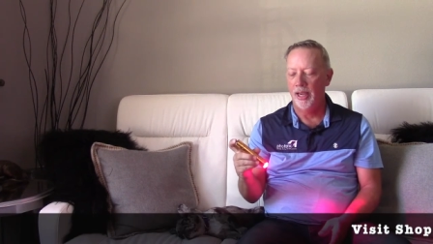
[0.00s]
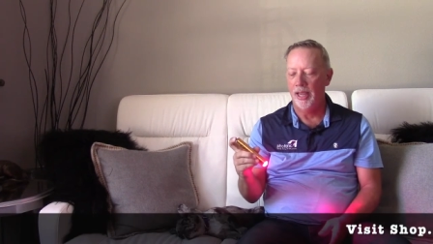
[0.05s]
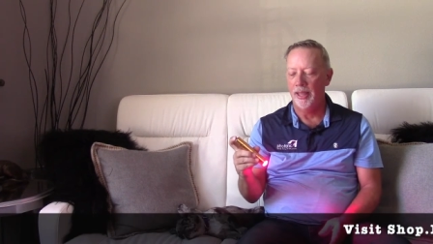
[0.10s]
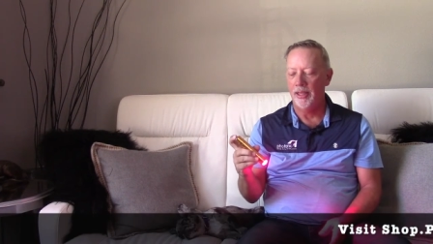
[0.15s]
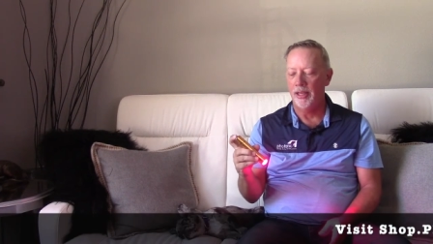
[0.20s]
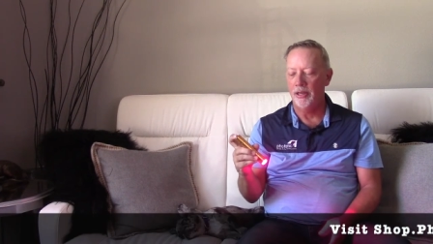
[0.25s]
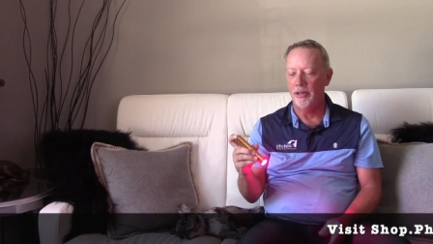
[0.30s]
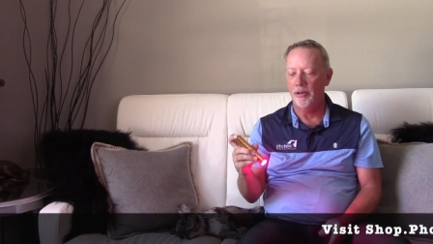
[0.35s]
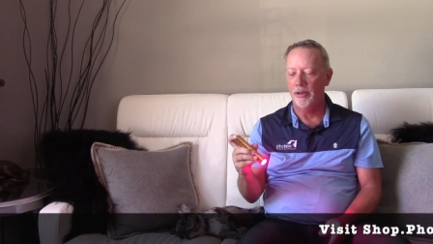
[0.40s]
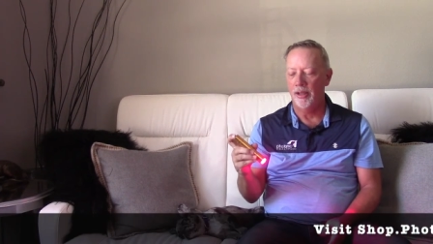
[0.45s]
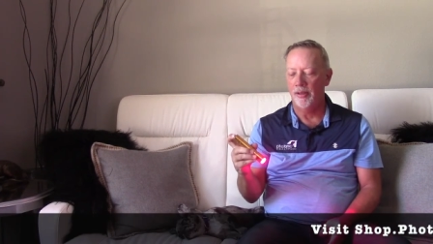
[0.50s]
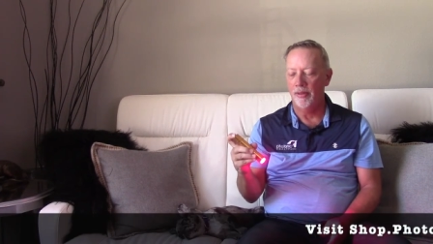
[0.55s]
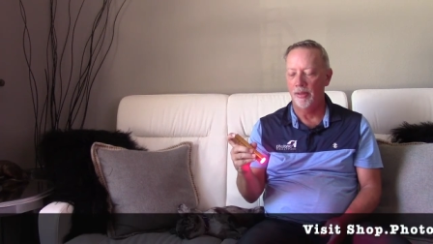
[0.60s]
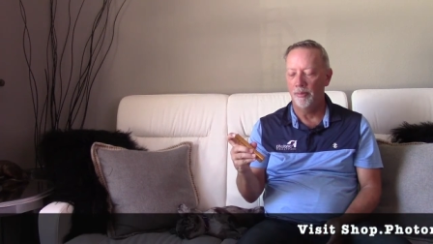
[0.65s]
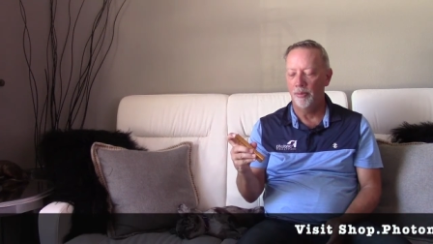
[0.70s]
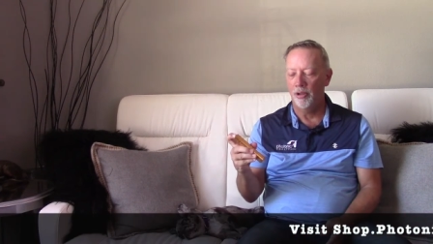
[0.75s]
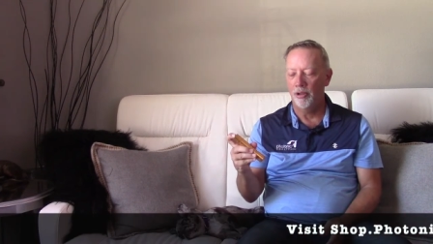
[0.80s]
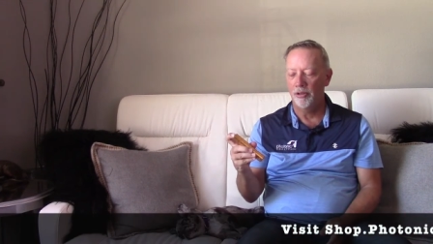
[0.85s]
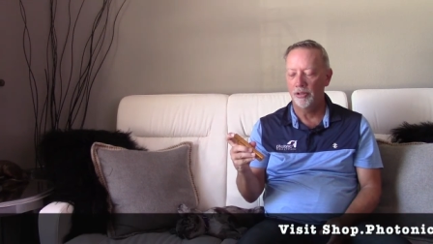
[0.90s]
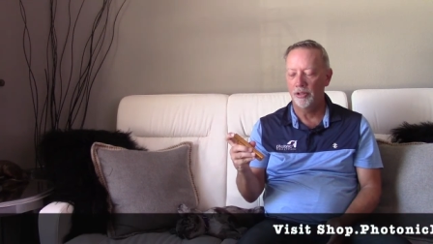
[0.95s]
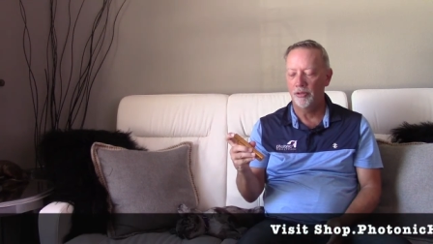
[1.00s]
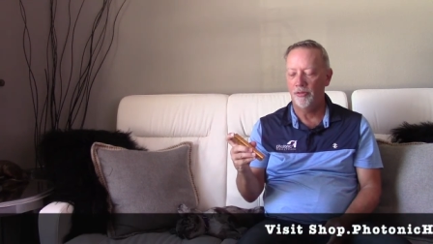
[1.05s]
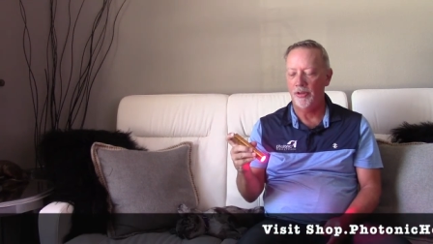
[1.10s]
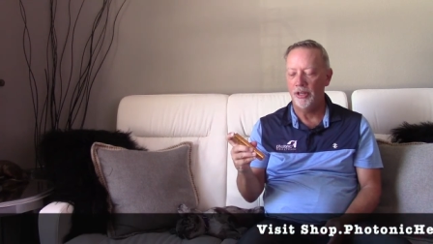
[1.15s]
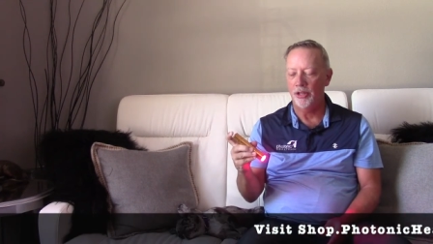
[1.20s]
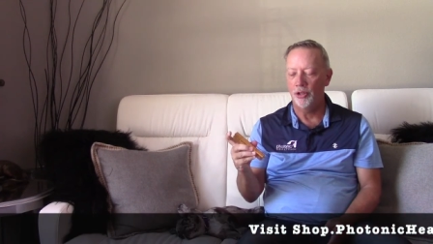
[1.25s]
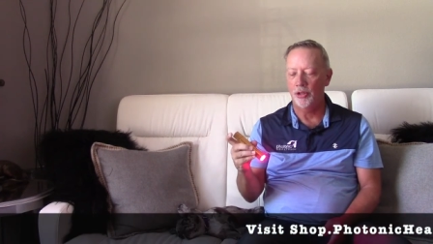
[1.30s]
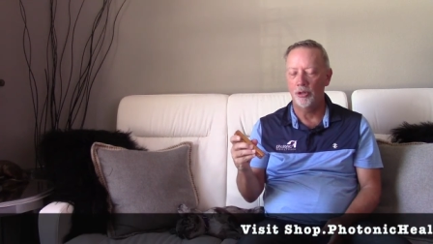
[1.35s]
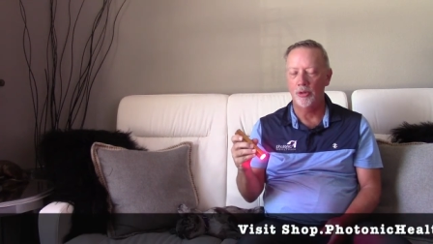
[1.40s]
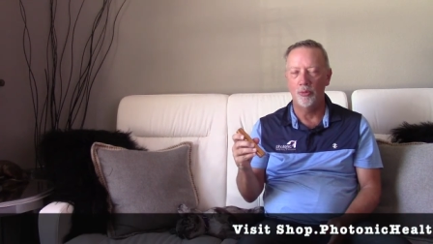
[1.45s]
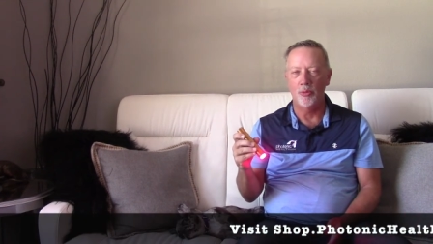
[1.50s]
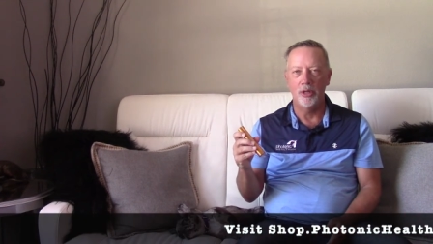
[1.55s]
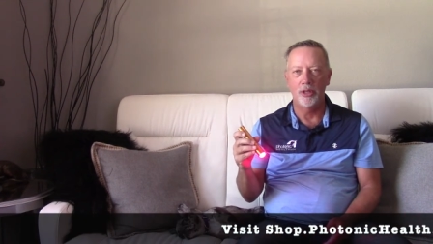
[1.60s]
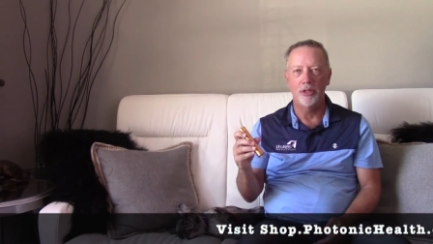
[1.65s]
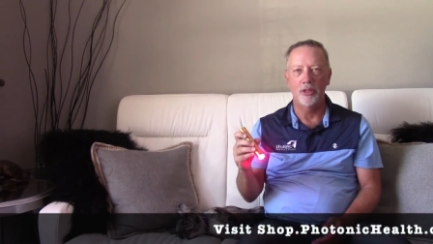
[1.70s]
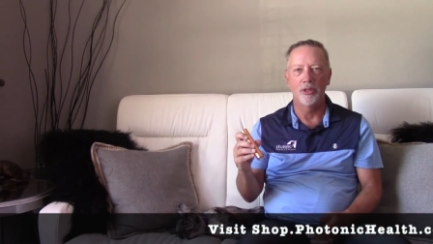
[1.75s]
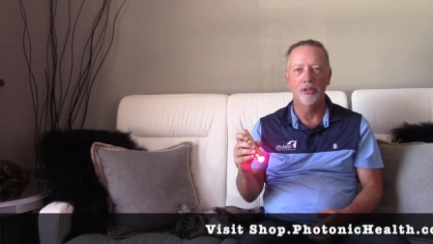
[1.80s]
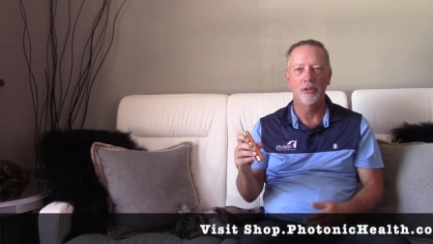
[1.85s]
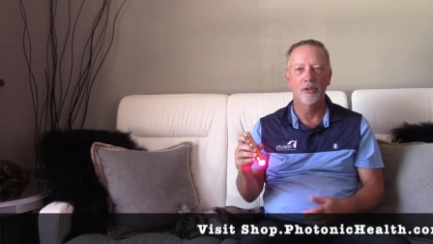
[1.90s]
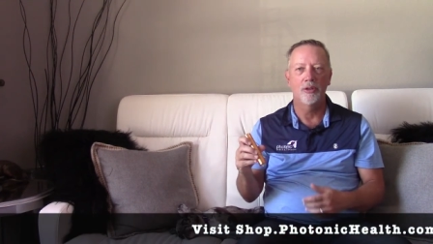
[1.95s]
And then you have the pulse feature,
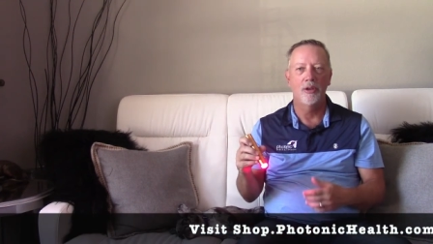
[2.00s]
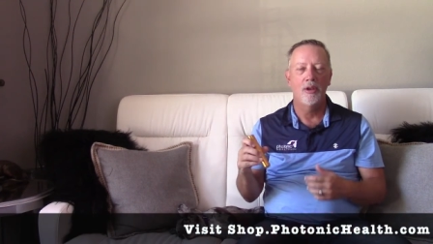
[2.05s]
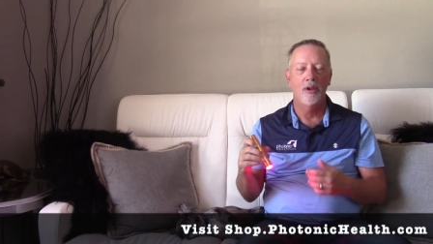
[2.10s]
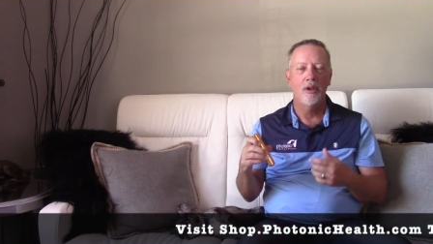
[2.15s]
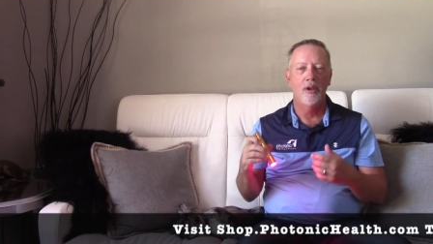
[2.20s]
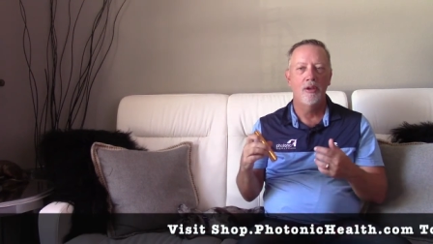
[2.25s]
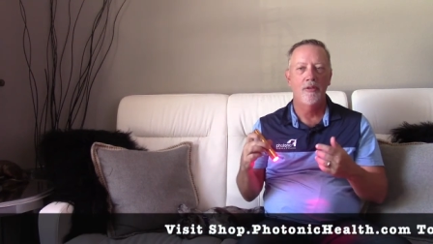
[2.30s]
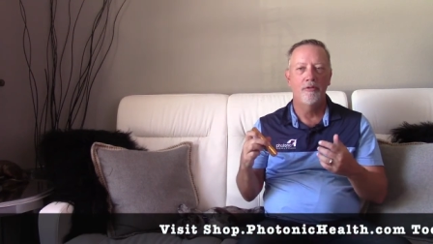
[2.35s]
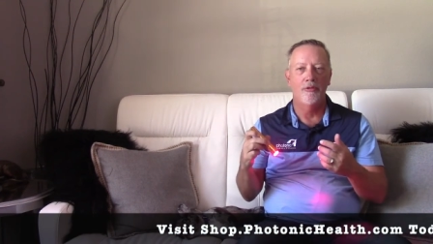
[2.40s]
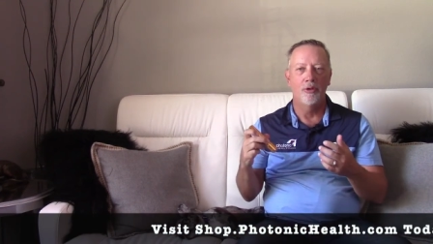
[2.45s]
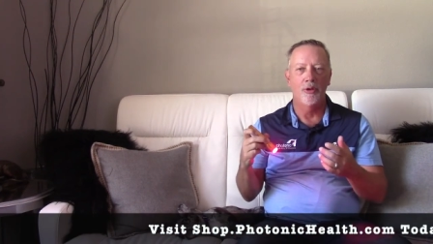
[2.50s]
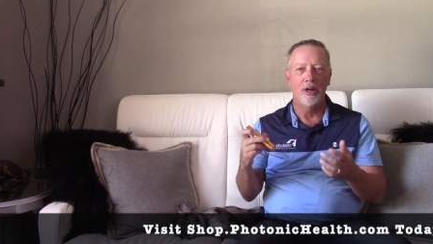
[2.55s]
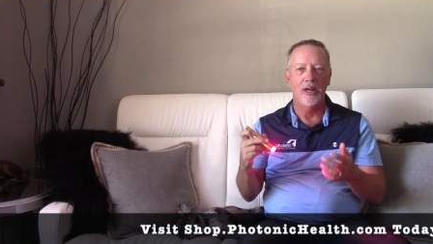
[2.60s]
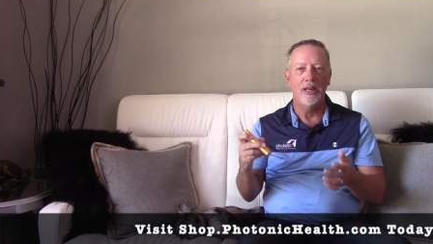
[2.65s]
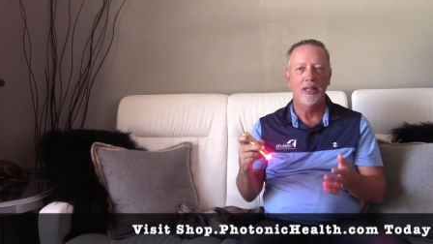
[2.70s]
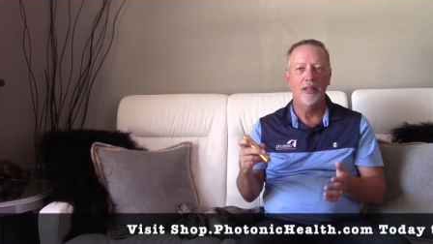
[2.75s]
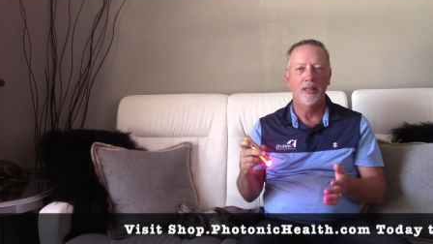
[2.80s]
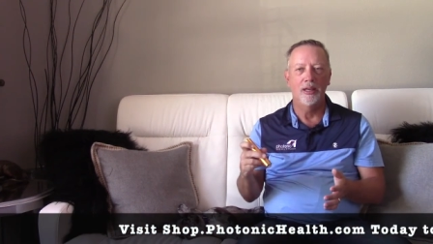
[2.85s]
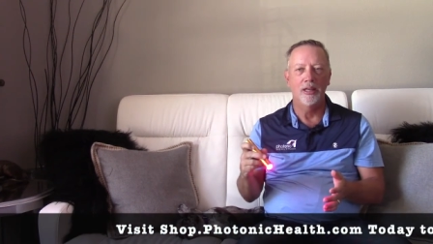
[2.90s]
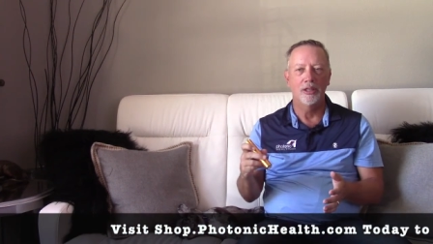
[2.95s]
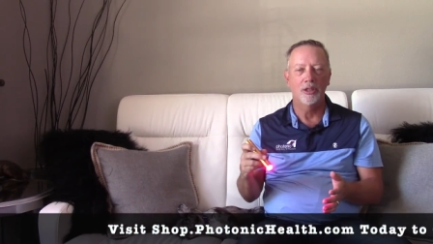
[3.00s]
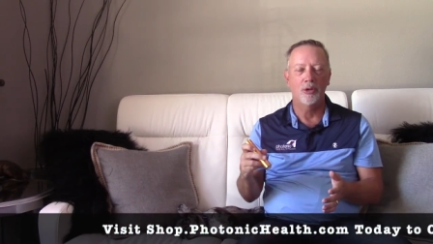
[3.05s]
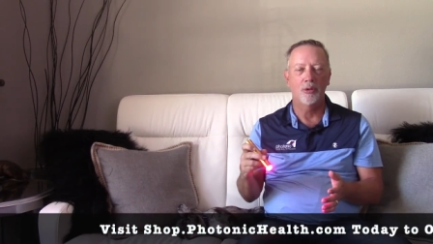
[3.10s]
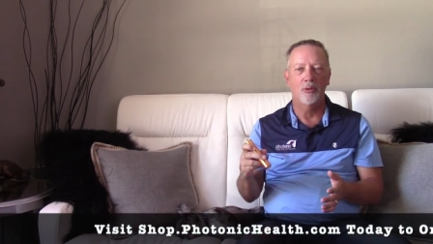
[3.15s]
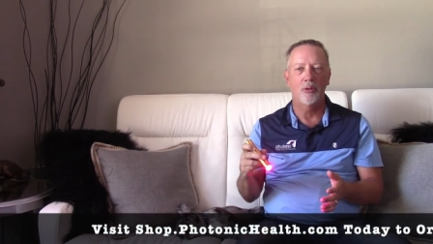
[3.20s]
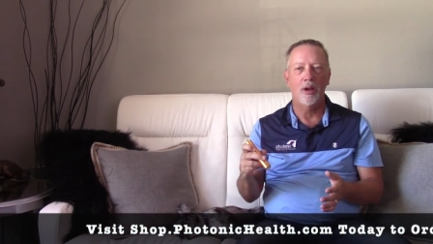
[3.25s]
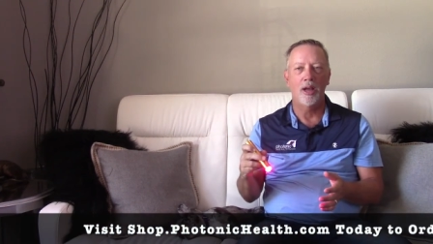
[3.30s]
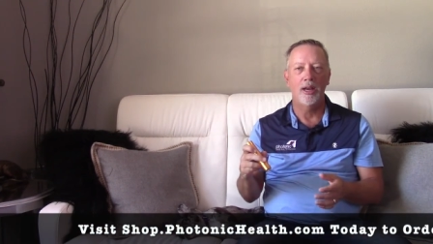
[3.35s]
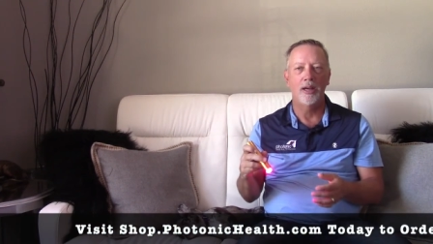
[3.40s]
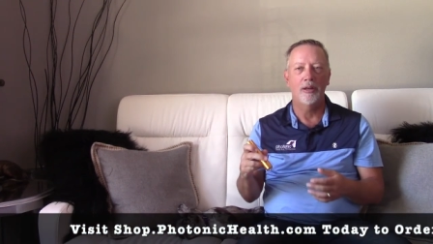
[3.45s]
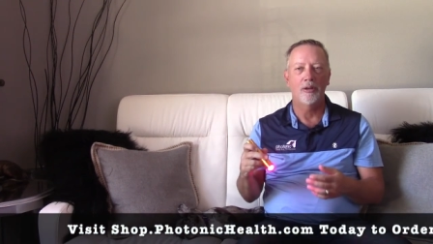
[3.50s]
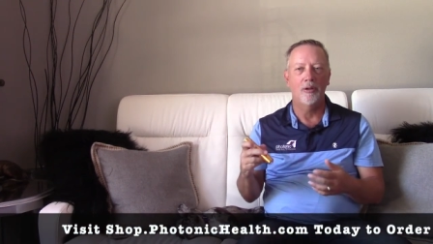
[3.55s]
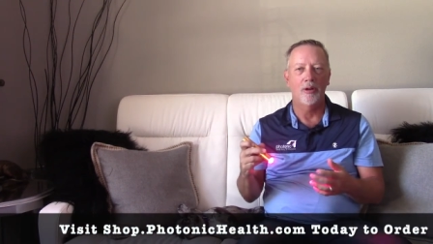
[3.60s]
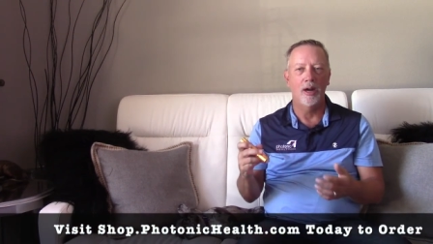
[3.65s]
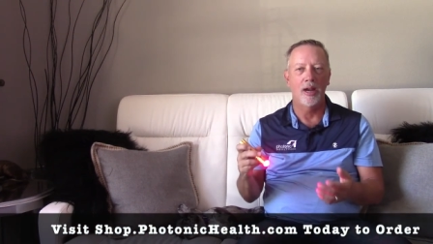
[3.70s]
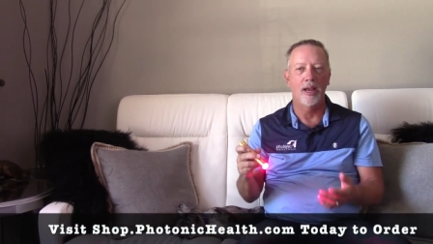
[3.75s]
which is for anything that's chronic or